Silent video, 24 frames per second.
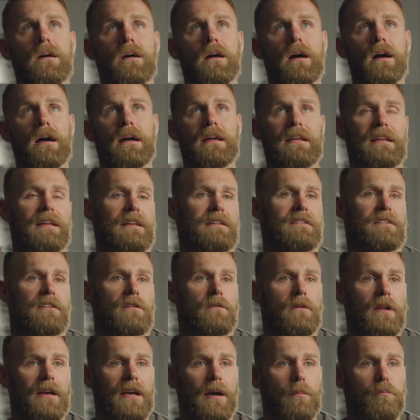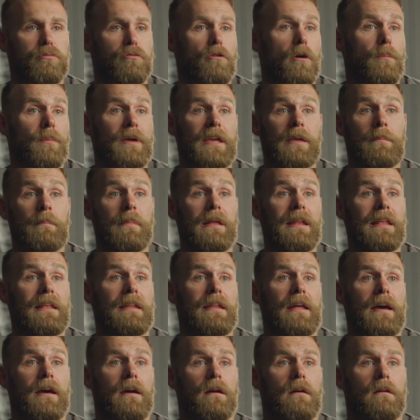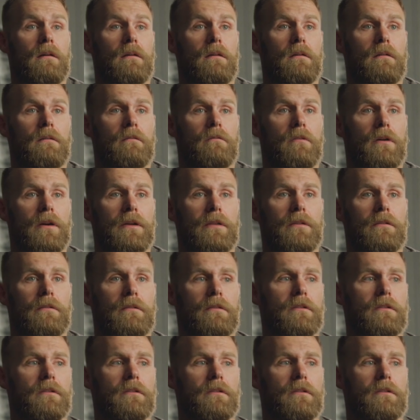I don't know, like a property millionaire, right?